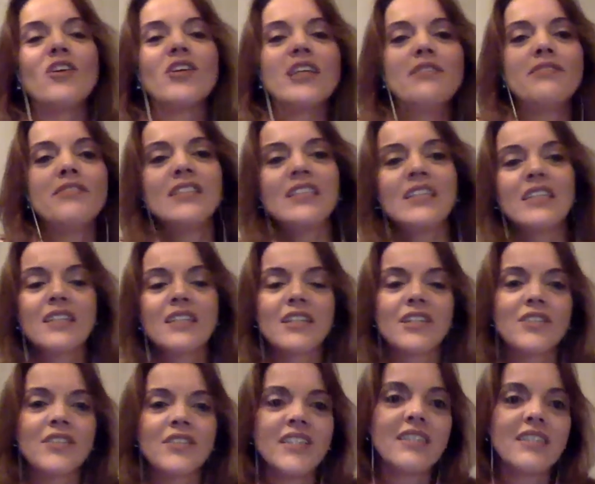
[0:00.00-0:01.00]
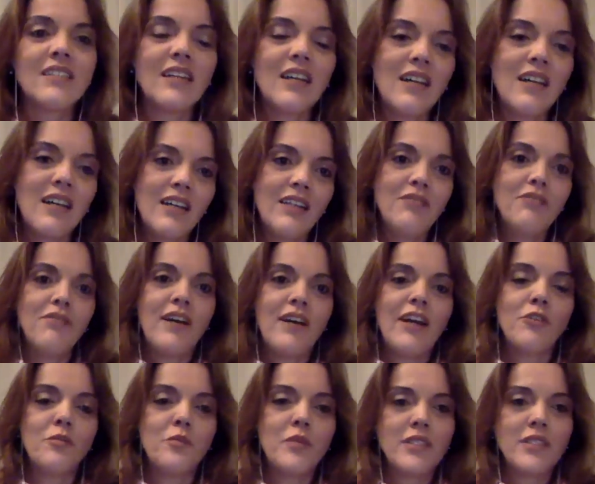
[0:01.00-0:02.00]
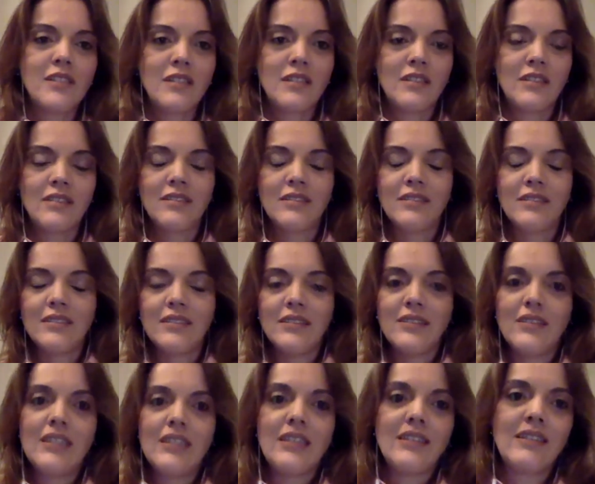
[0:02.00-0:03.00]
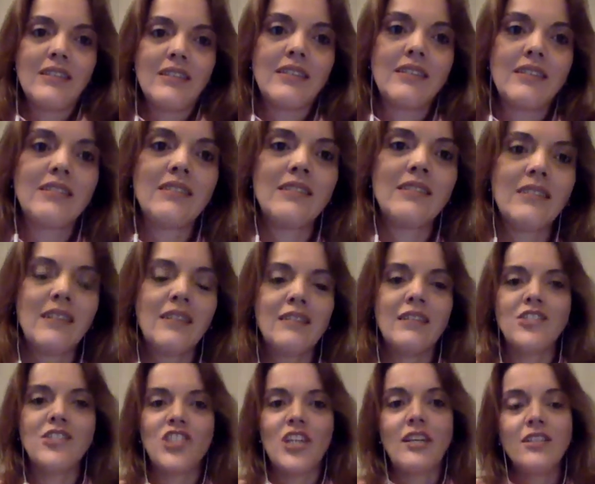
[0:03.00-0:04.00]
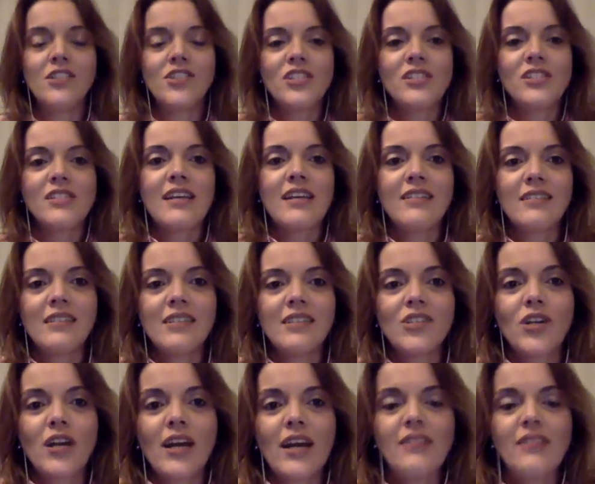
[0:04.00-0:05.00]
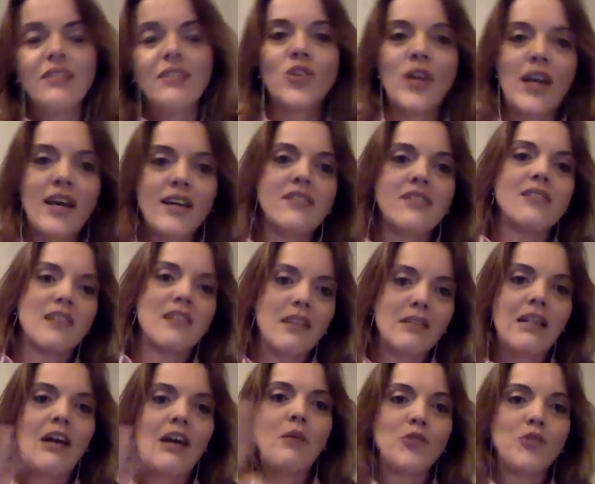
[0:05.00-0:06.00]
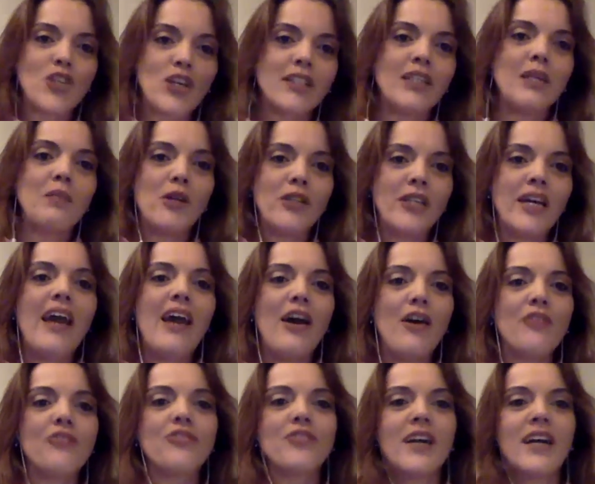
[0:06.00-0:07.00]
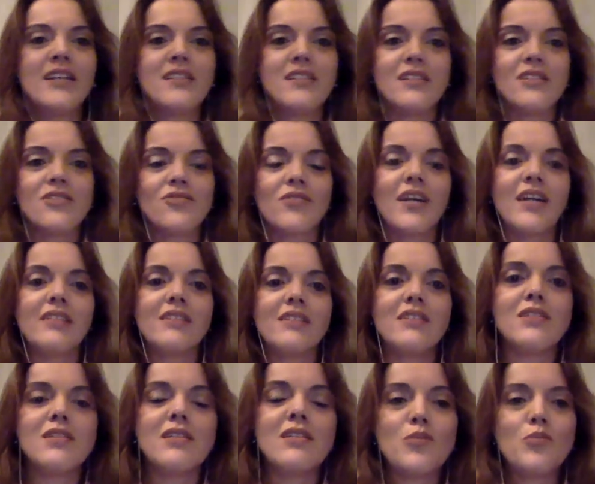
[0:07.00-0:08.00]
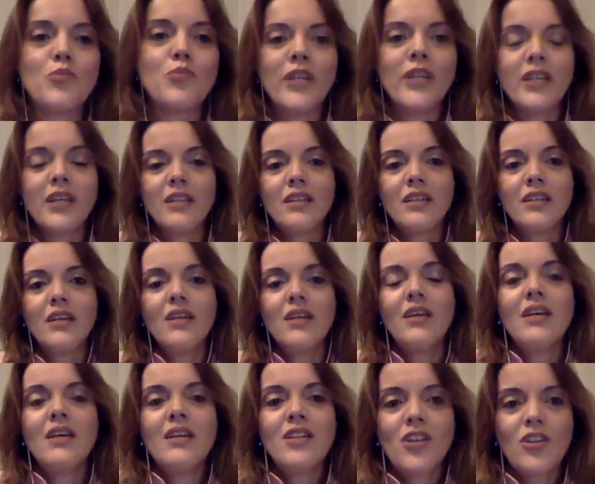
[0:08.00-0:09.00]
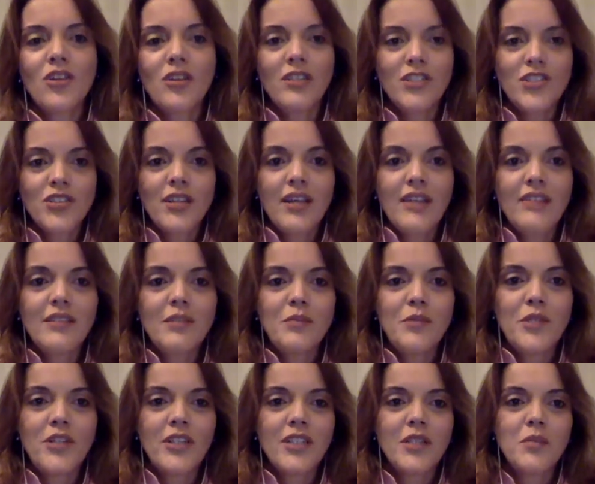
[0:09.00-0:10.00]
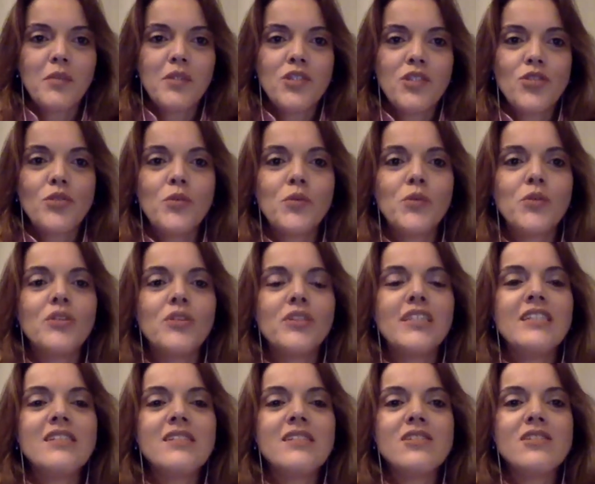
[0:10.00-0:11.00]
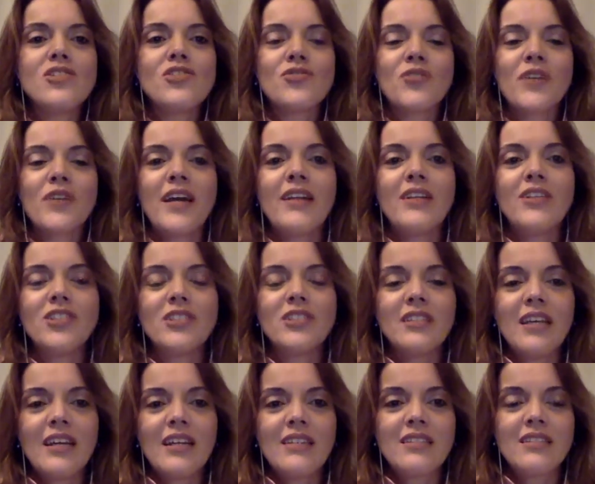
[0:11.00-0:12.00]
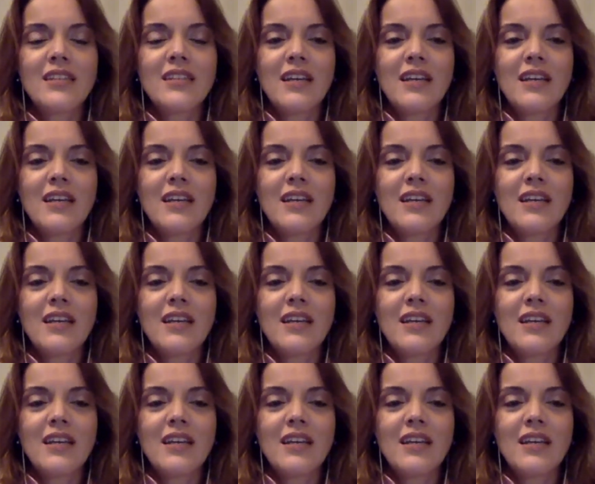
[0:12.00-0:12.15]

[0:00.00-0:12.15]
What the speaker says: given the current environment and the challenges that the crisis, and now I'm talking about the health crisis, right, is bringing not only to Latin America but to the world, is the strategy that